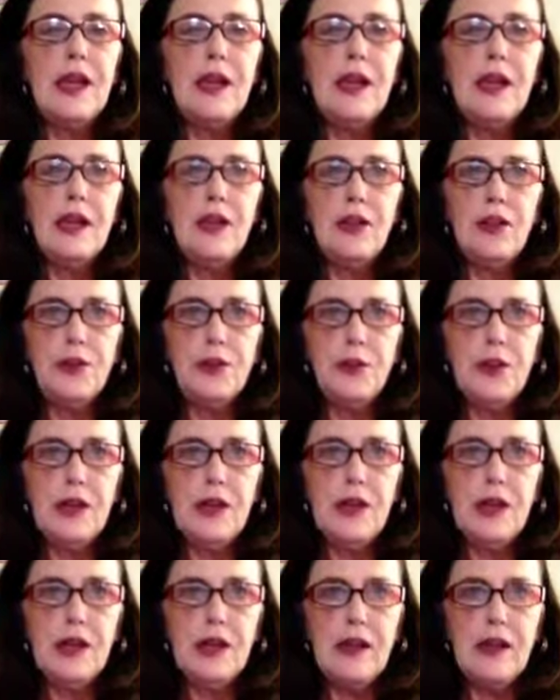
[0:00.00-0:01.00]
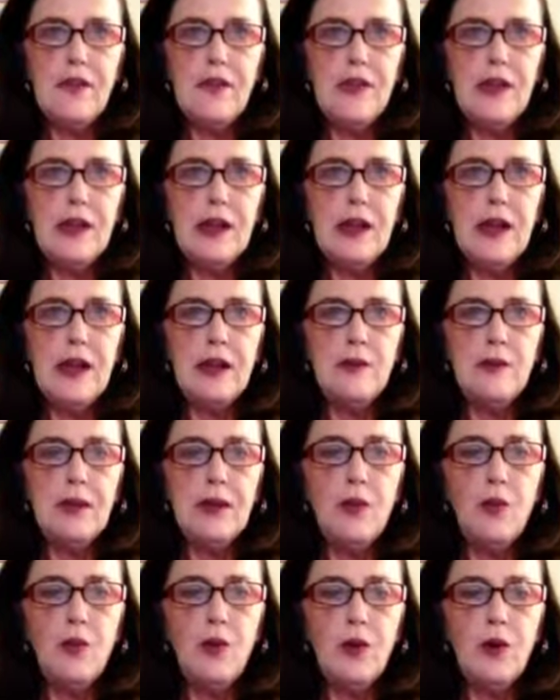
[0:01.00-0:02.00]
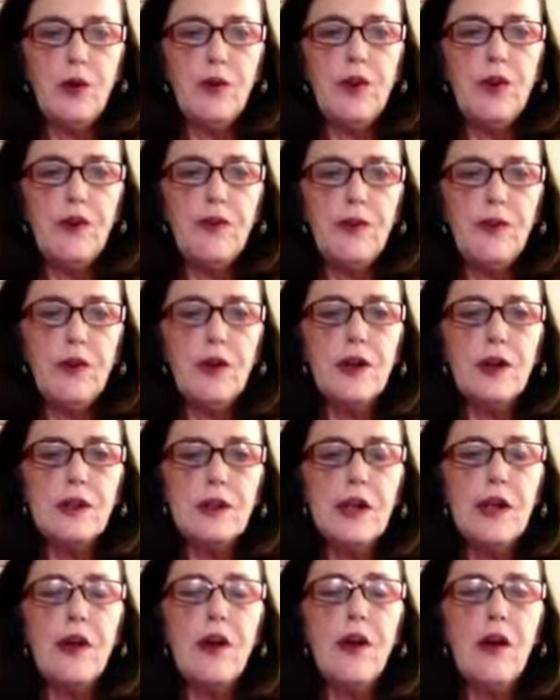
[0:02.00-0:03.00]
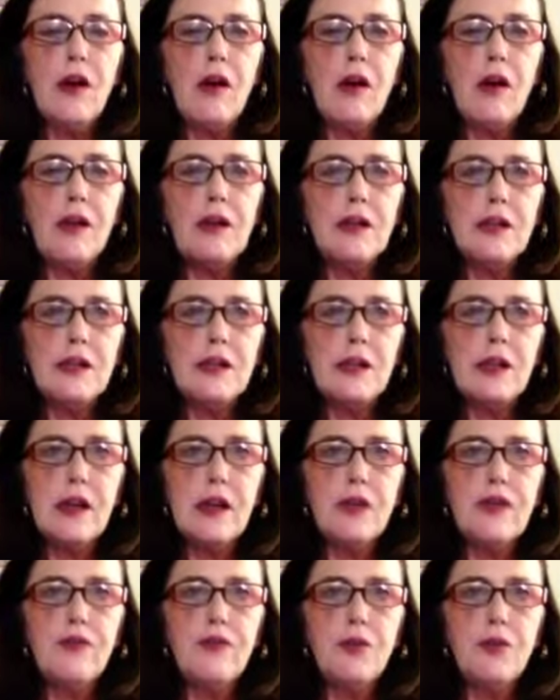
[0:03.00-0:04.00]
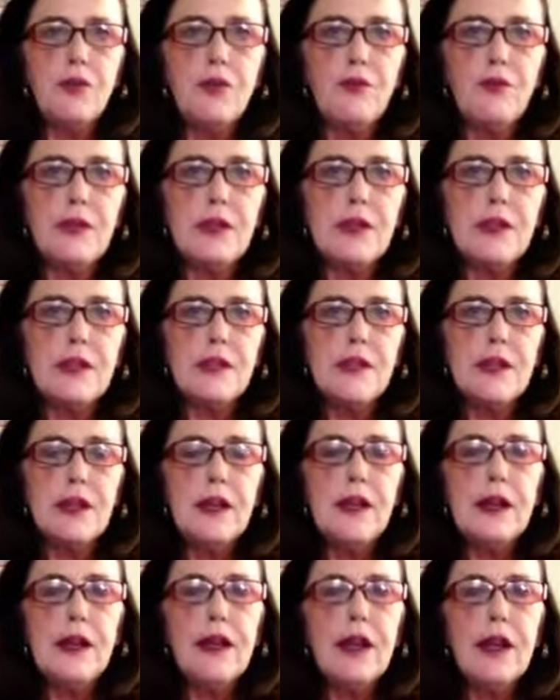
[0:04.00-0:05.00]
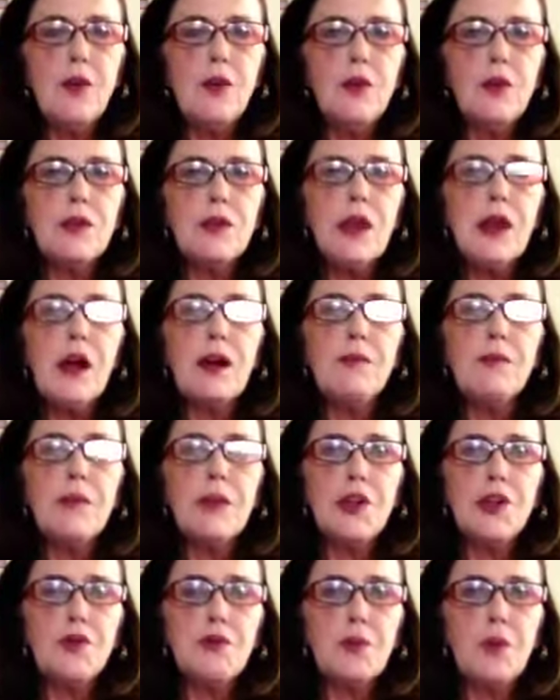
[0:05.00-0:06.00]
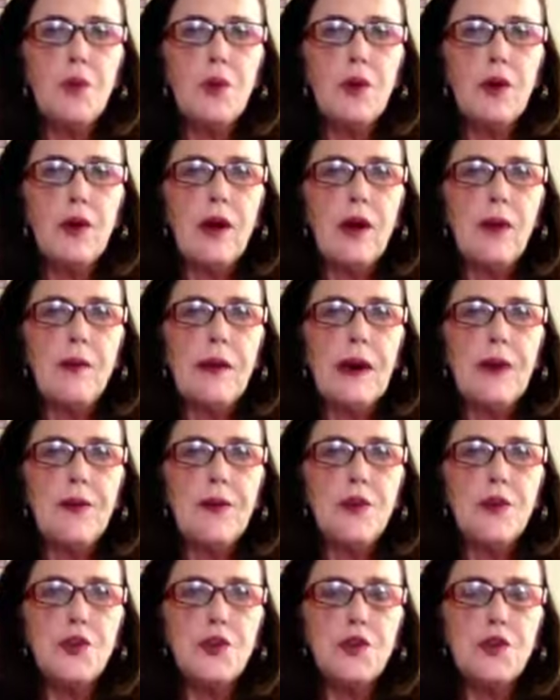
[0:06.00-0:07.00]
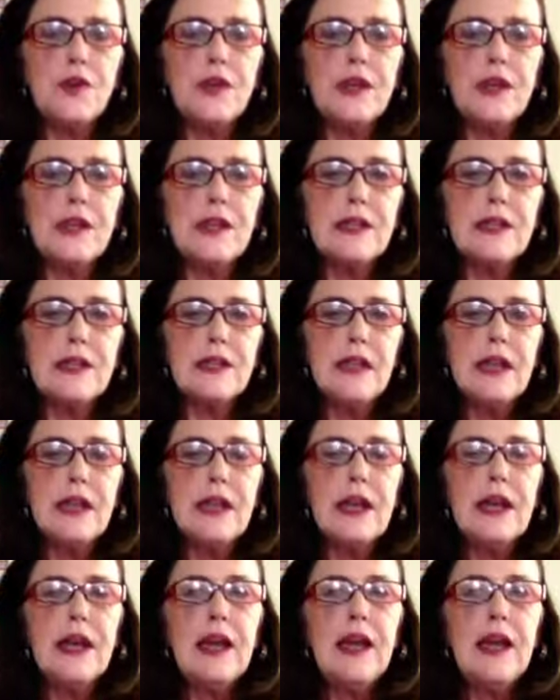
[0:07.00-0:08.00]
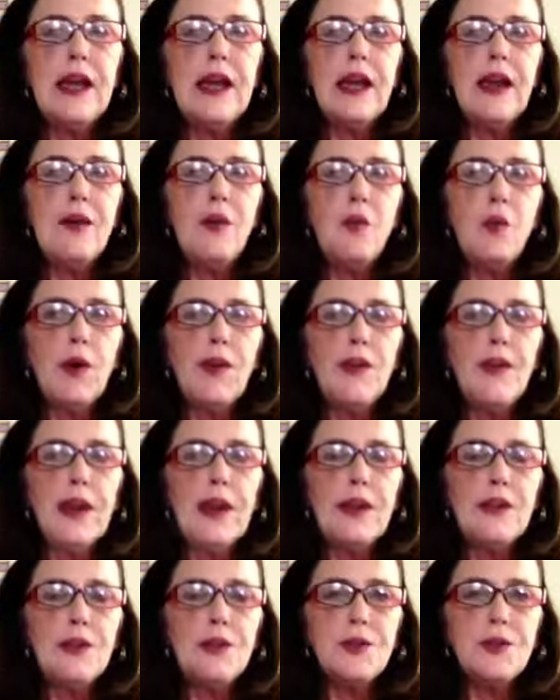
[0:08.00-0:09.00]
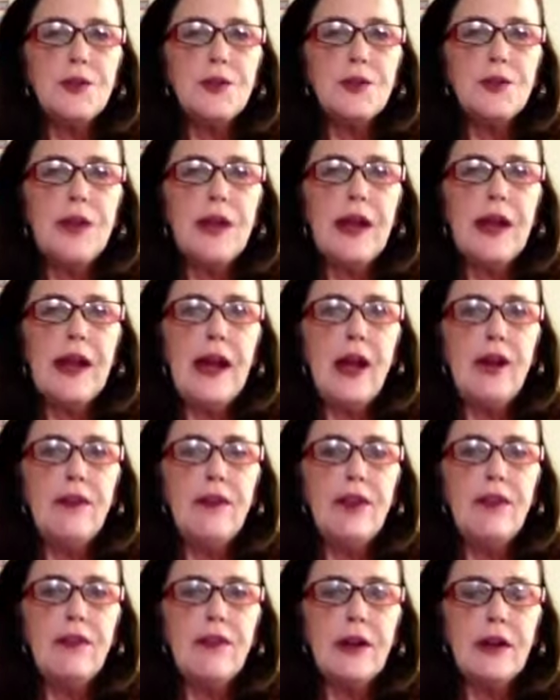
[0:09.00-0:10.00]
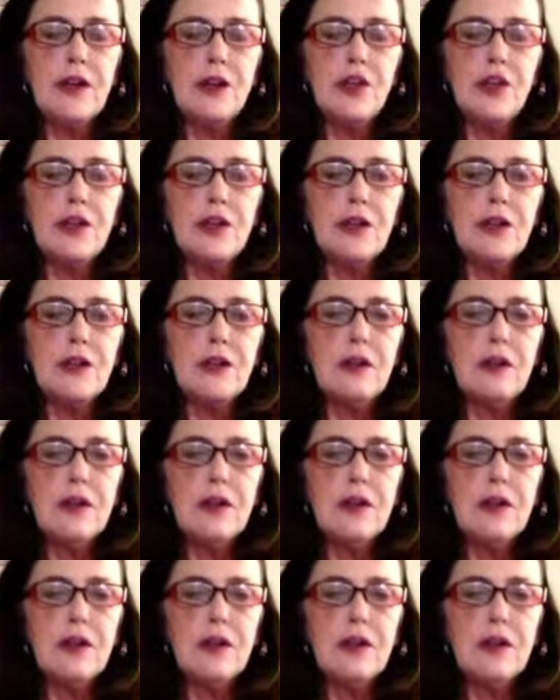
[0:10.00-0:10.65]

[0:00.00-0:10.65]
In 3D Clayful Anatomy, we're going to focus on all these kind of movements, and we'll talk much more about the joints and what they do and how they function.